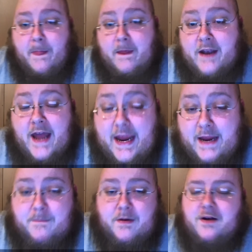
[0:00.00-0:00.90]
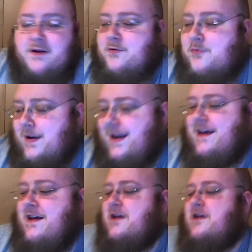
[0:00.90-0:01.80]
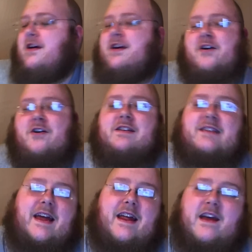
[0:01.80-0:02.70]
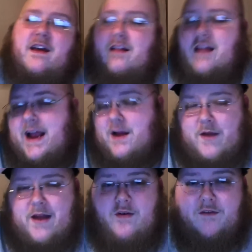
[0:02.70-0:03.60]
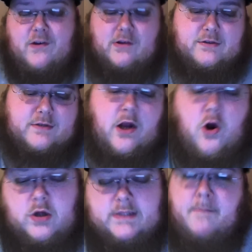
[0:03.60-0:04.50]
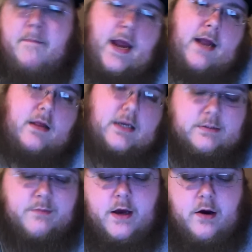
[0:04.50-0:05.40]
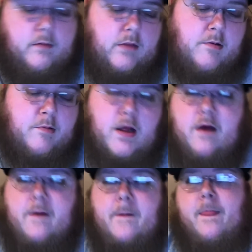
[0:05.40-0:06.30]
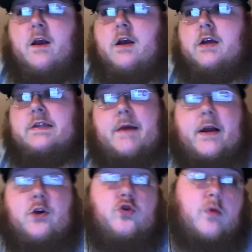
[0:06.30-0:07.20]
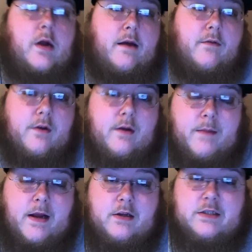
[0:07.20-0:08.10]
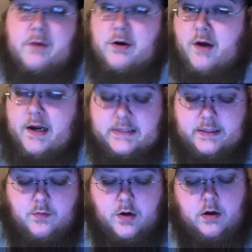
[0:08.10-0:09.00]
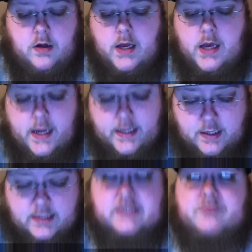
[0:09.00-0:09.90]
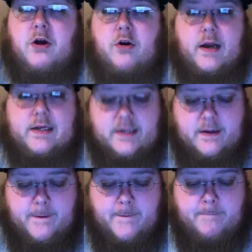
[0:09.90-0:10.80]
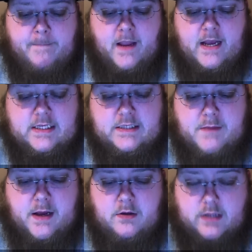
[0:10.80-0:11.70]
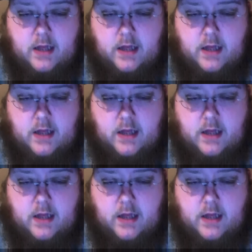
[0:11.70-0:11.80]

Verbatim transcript: name when I, you know, because I, like, I read reviews and was like, oh, it's a manly smell and blah, blah, blah. So I'm like, cool, whatever. I'm not going to smell crazy. Well, it does smell crazy. It smells